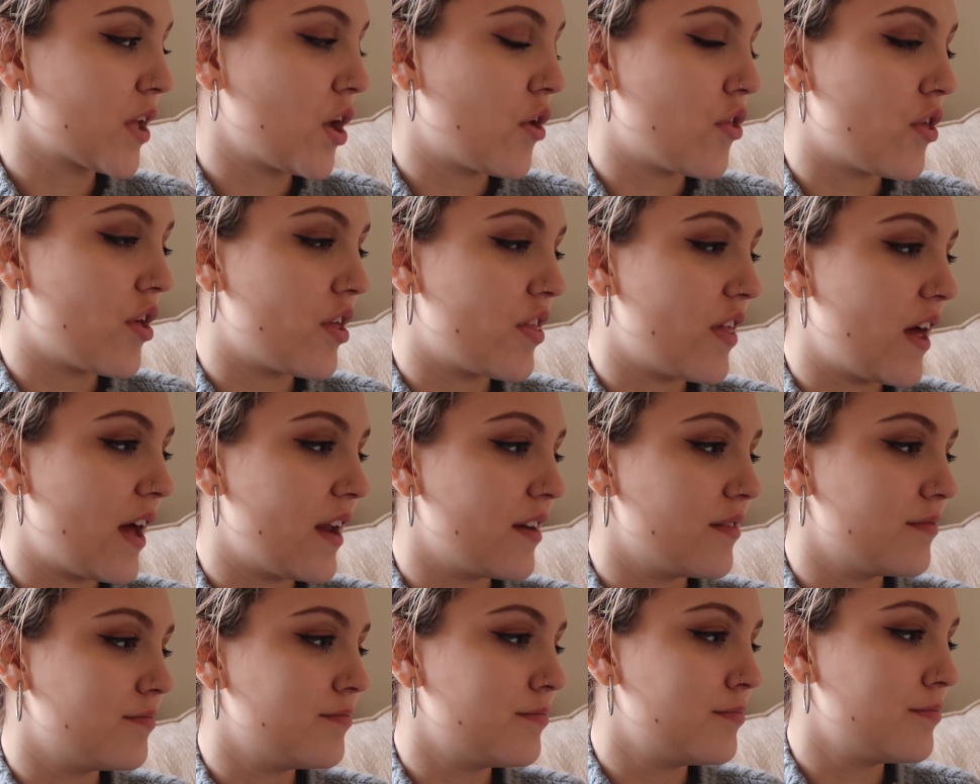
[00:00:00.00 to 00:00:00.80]
other
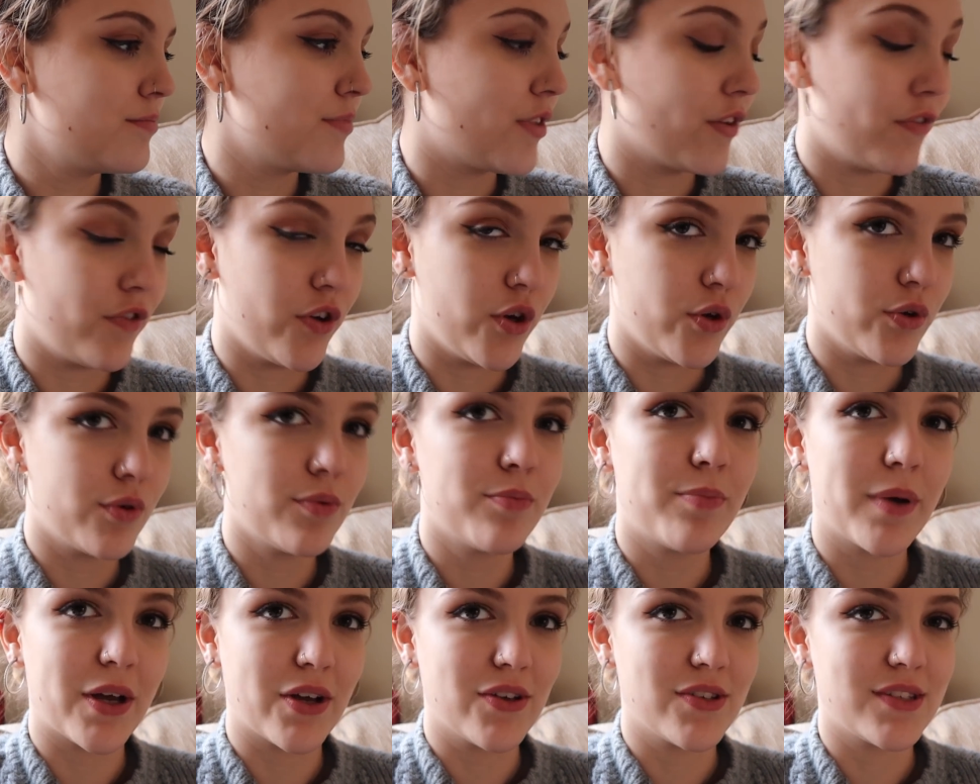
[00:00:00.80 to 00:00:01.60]
than the food,
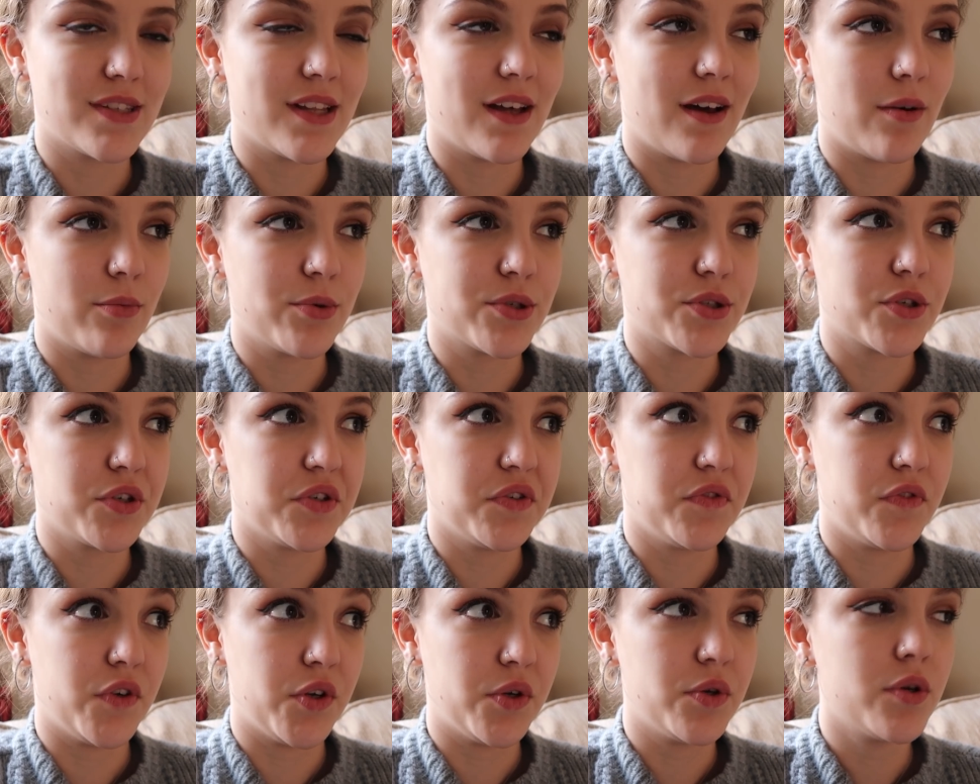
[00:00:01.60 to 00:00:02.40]
because that was
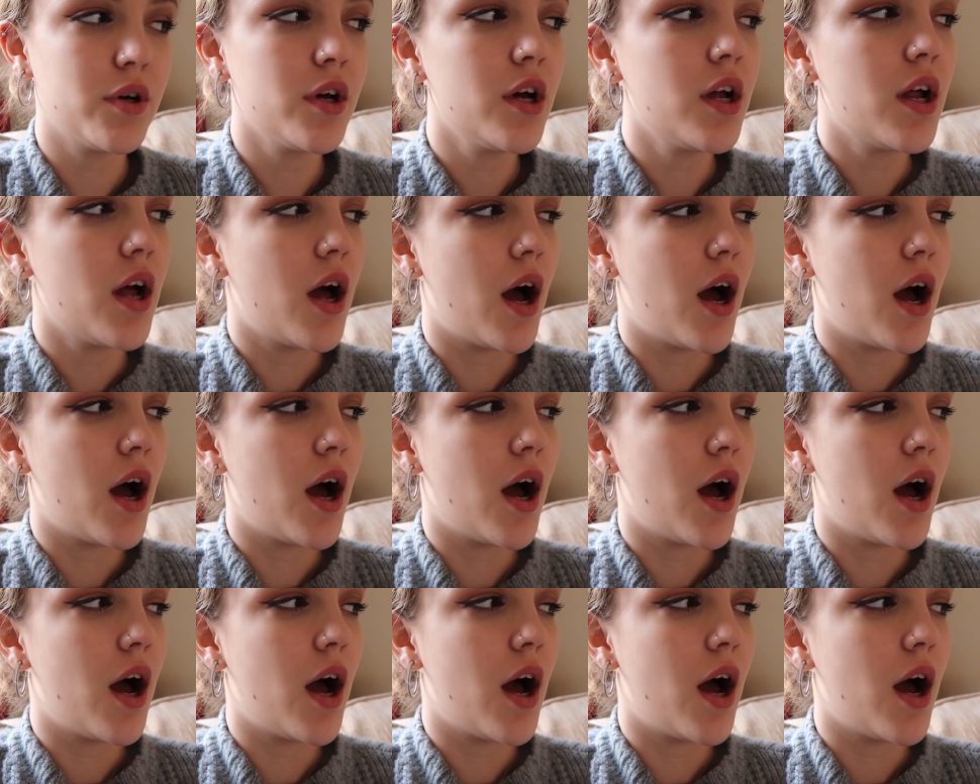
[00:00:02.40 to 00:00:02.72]
good food.